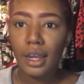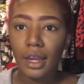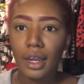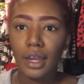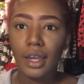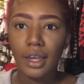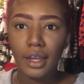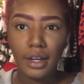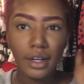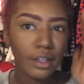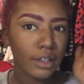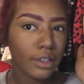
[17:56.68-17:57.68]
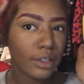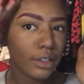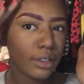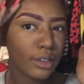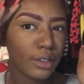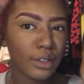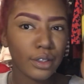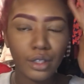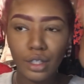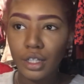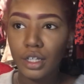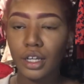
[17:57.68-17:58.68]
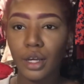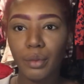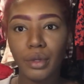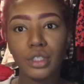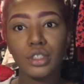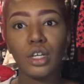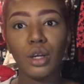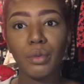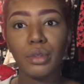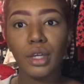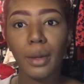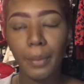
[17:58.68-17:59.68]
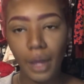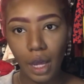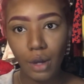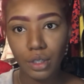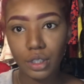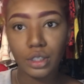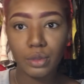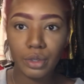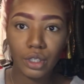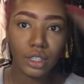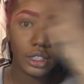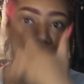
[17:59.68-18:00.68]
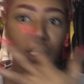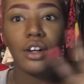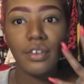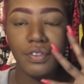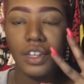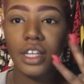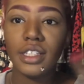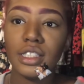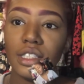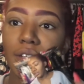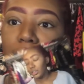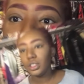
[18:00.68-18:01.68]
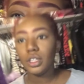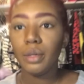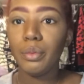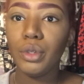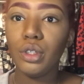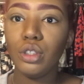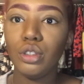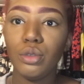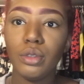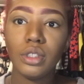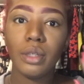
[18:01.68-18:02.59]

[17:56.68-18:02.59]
and now we can start with our powders. So we're gonna set our face. First thing I'm gonna do is